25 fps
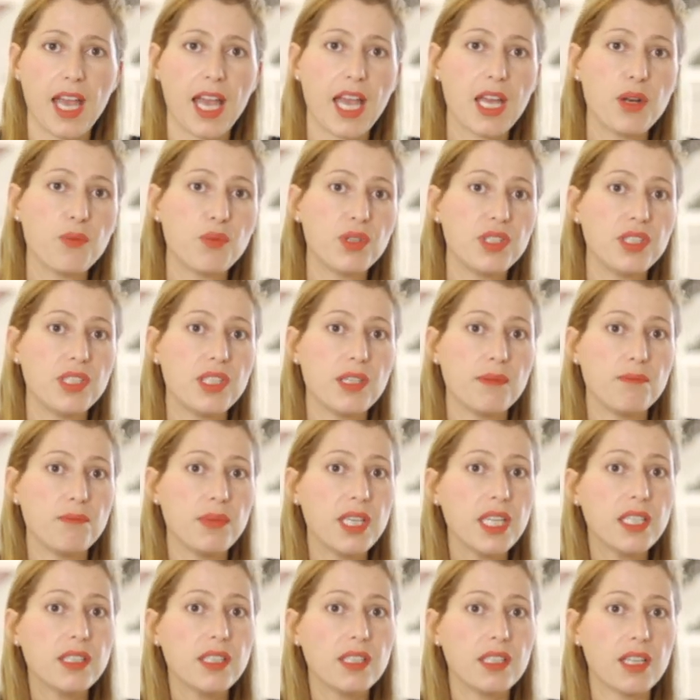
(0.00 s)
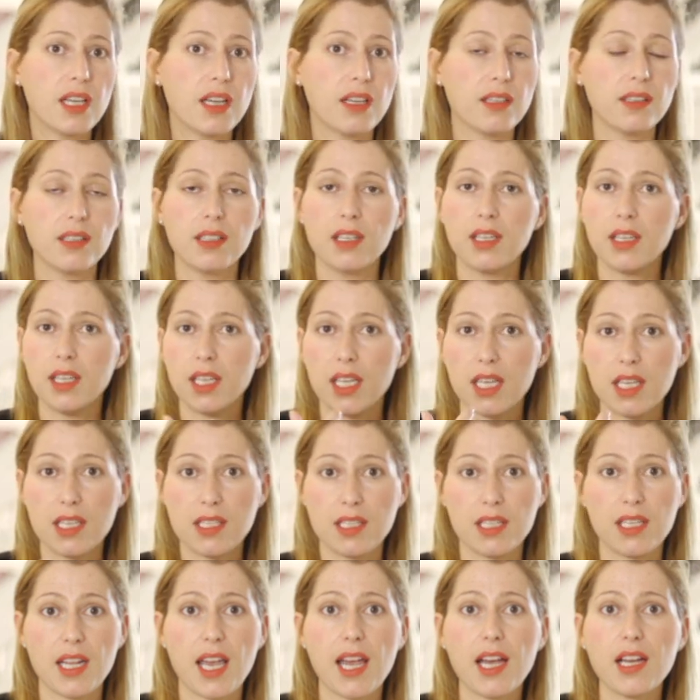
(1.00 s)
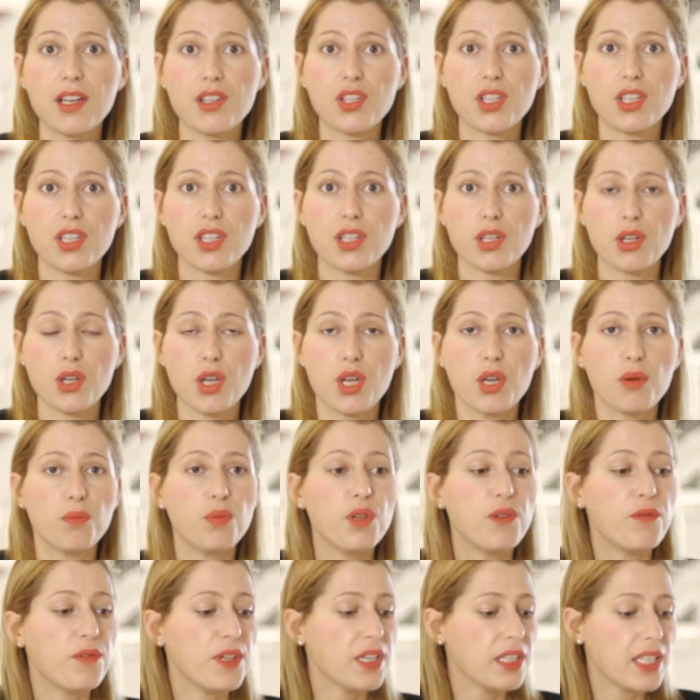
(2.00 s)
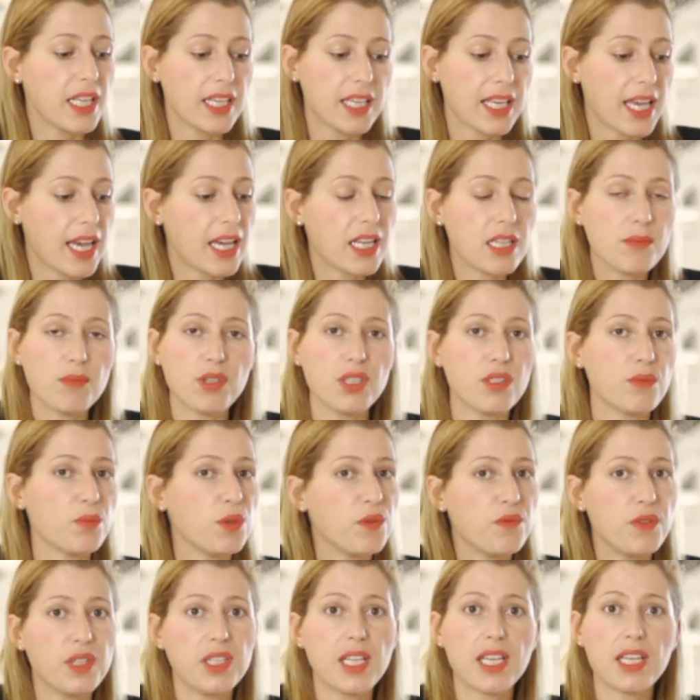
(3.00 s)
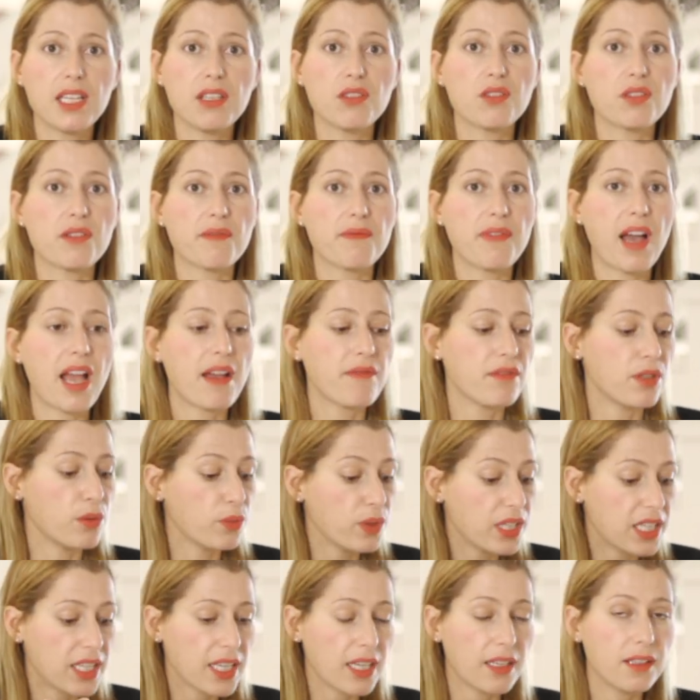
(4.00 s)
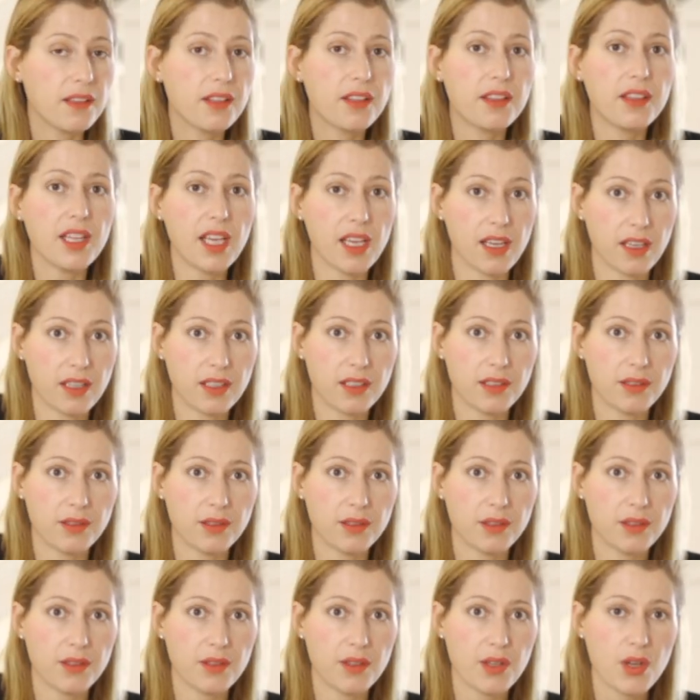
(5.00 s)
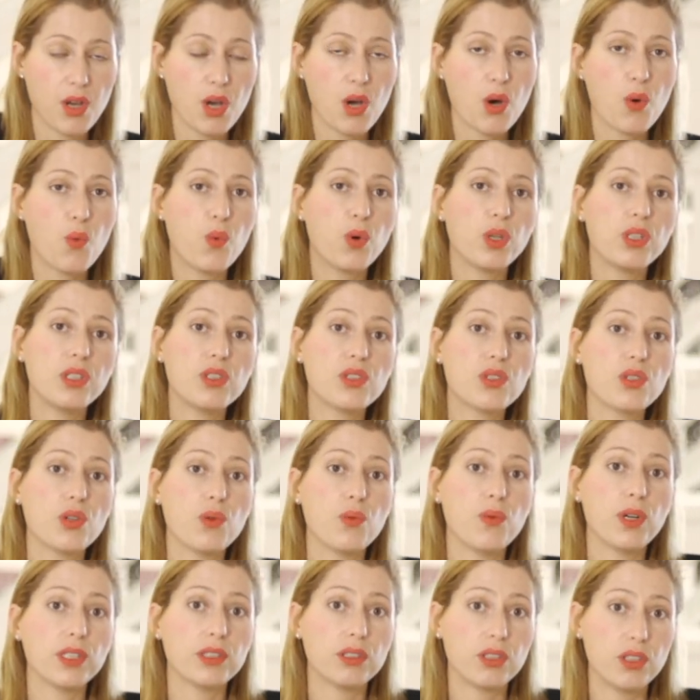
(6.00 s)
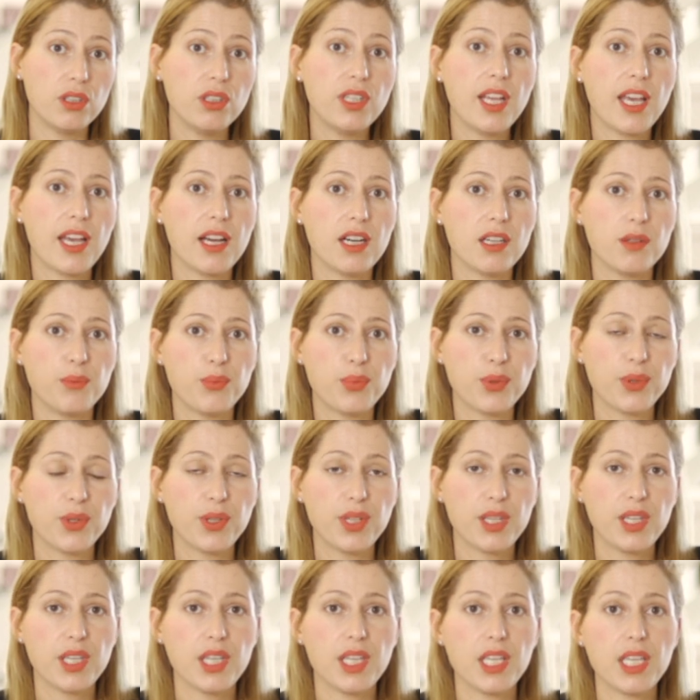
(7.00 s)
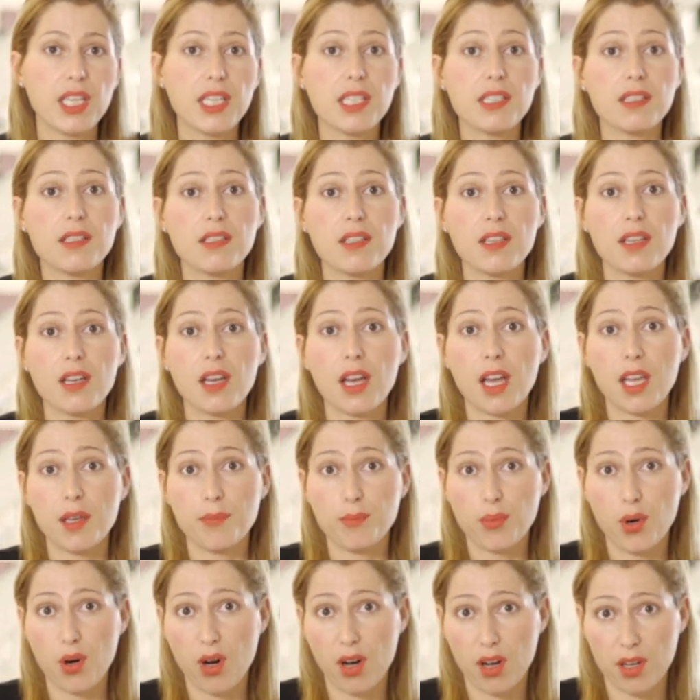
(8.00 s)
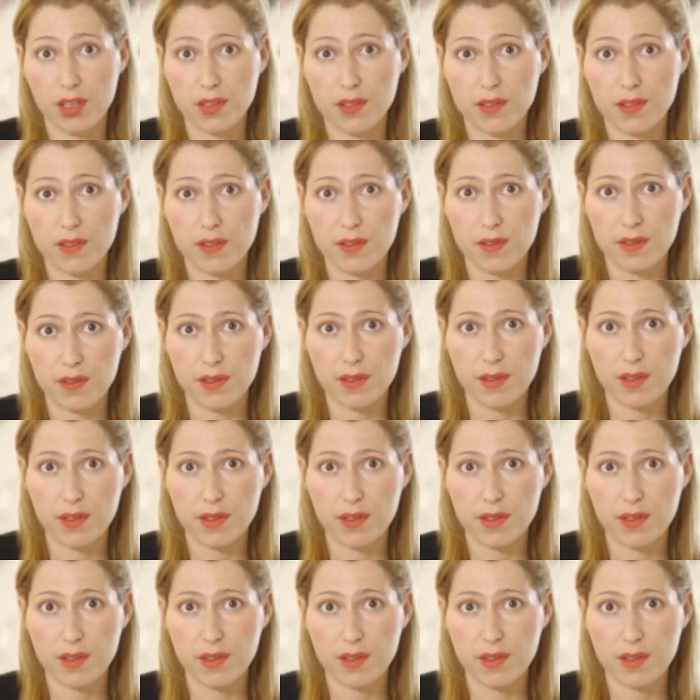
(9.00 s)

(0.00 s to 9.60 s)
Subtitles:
And when the amygdala is in action, we feel like animals, we feel like in survival, we can't think. So what could help is a pause.